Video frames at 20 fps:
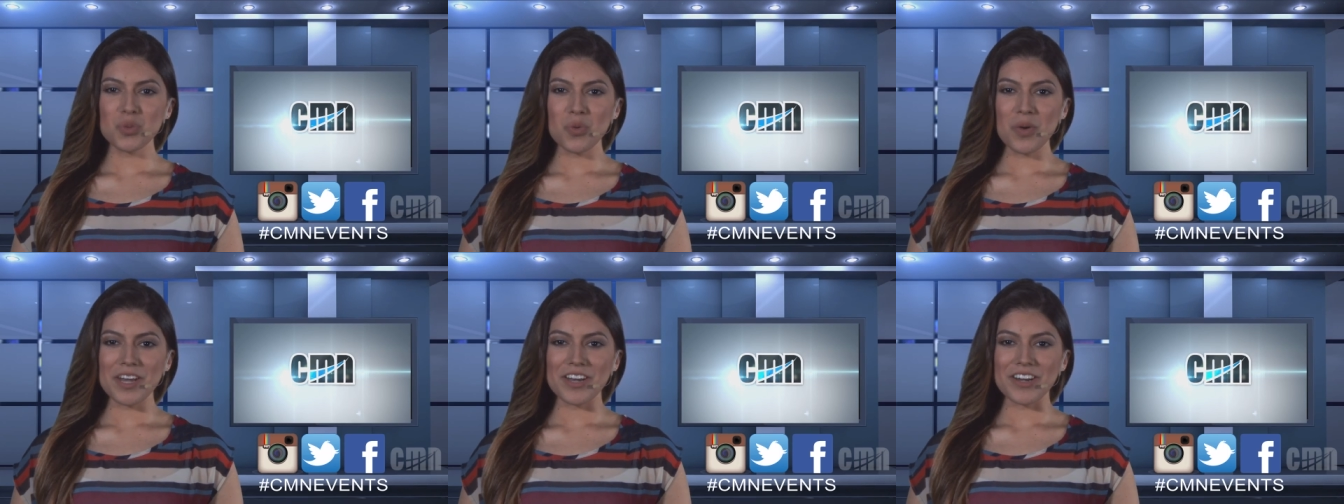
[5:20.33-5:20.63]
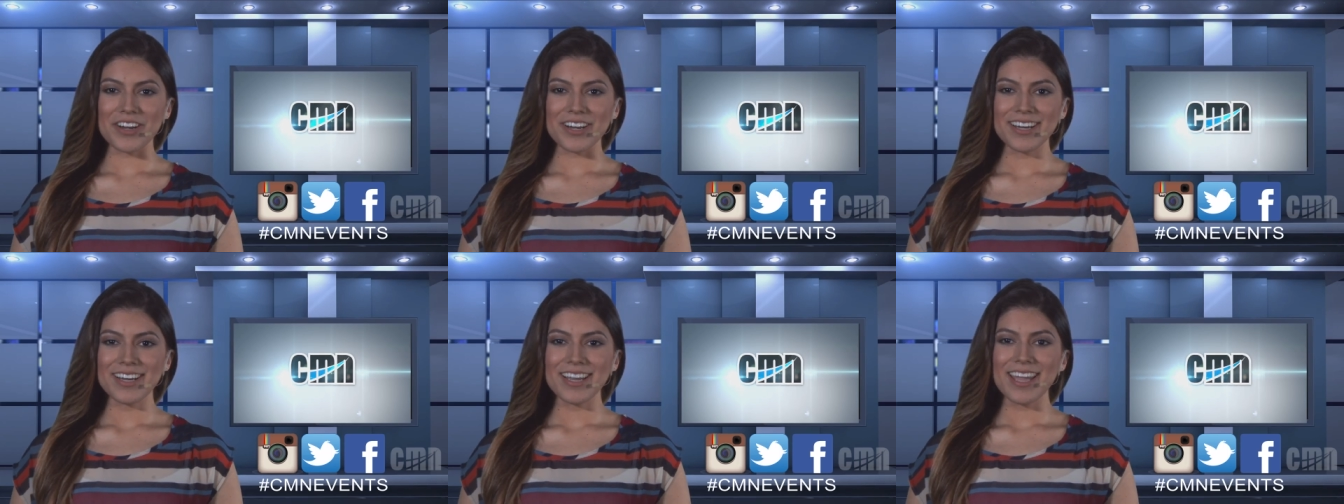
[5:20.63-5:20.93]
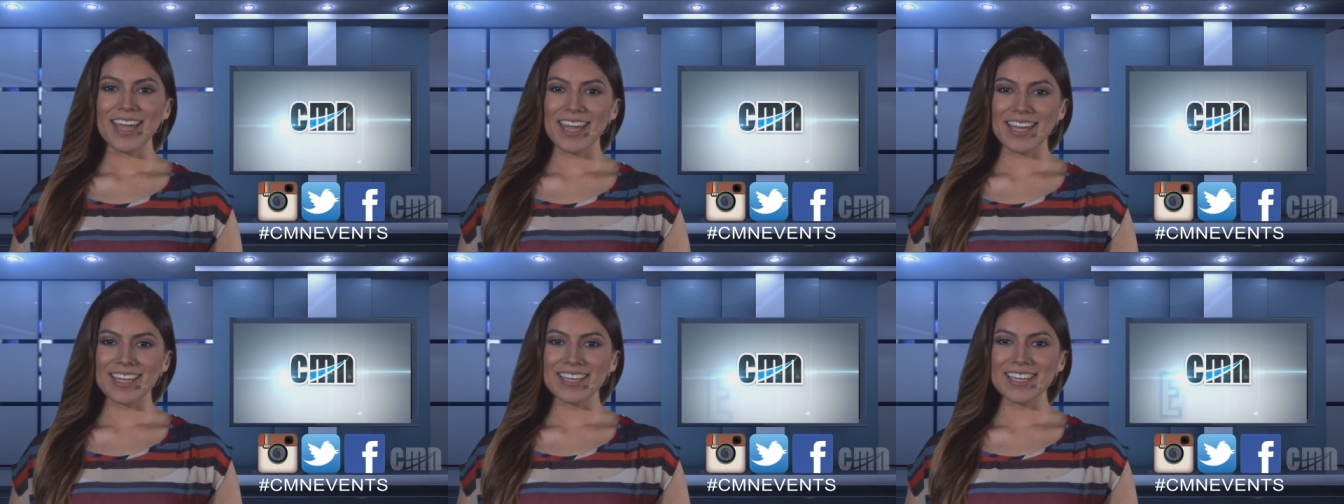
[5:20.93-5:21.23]
Twitter,
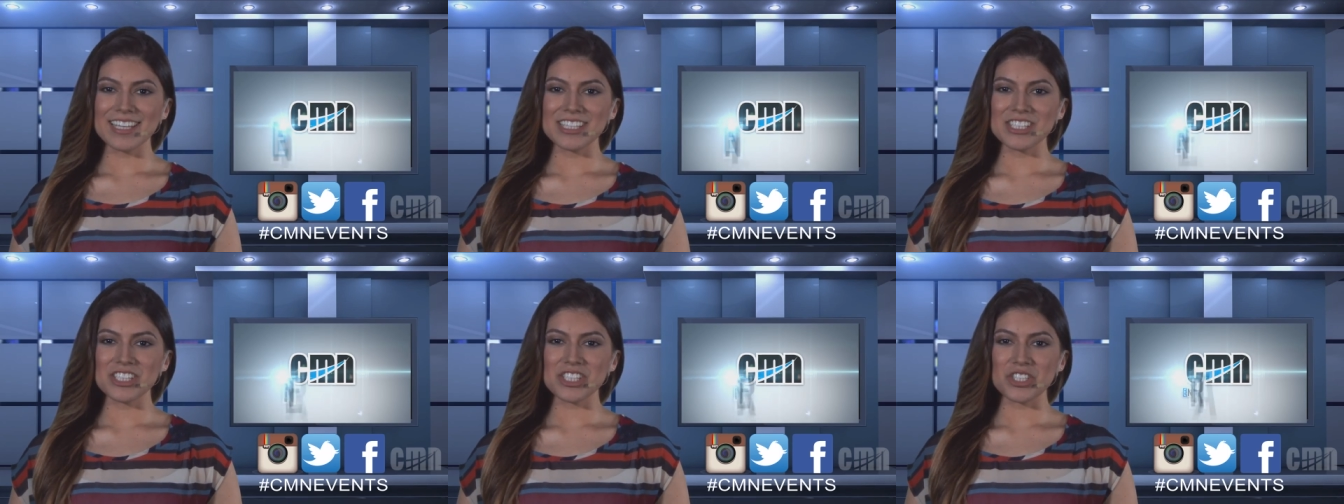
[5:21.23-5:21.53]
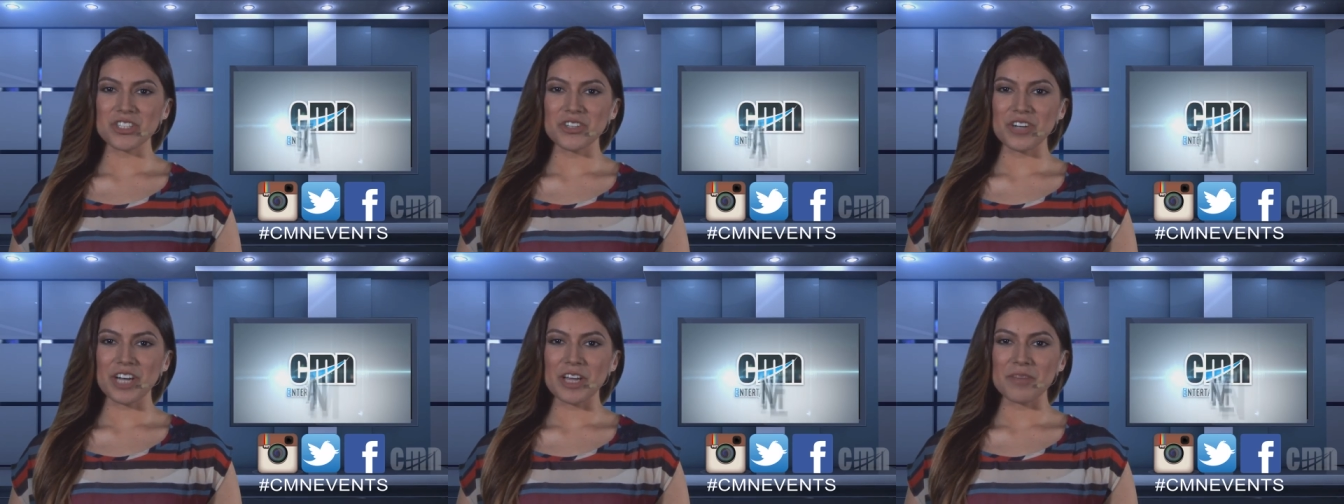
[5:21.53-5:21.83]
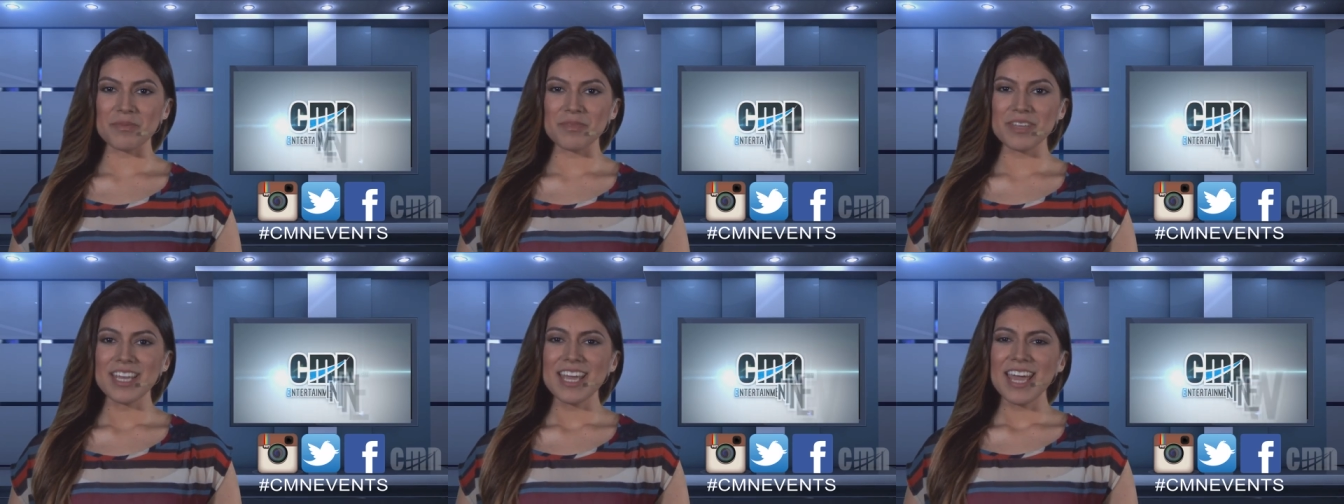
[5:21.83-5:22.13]
and
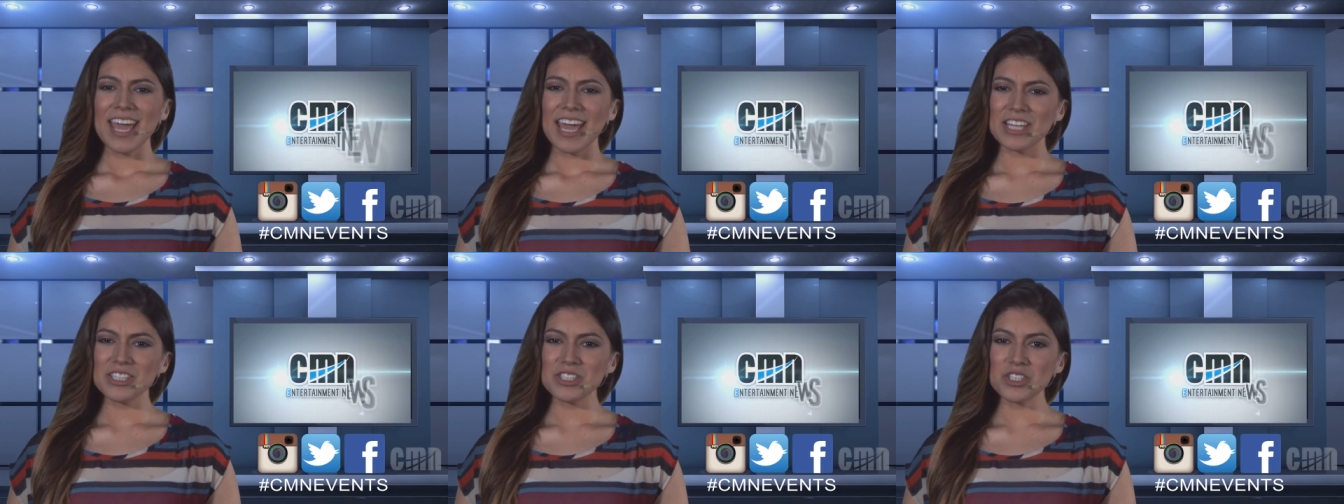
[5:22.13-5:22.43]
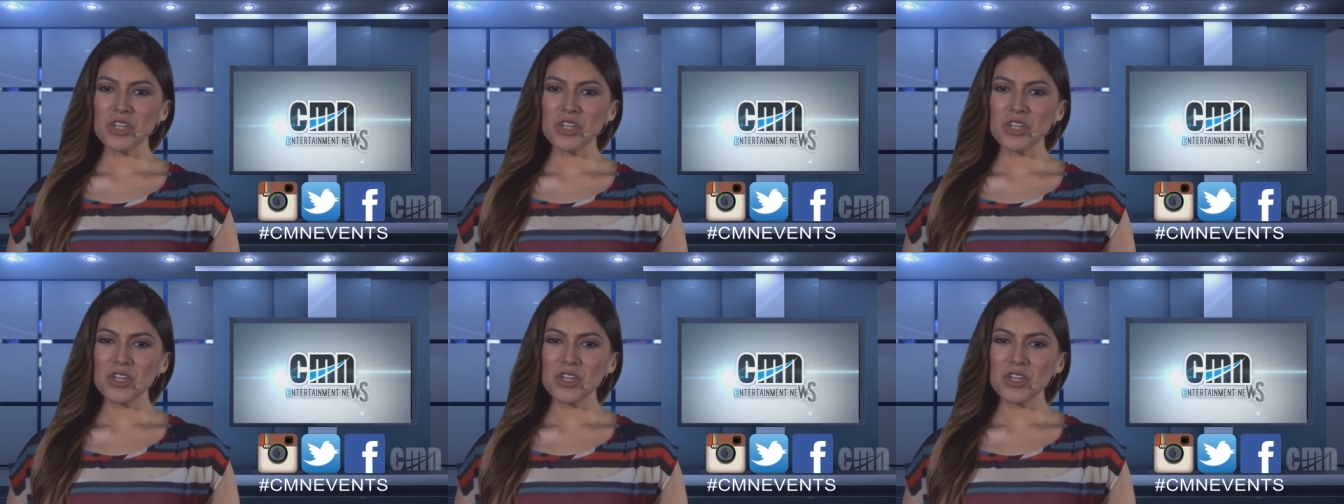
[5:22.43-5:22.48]
Instagram. And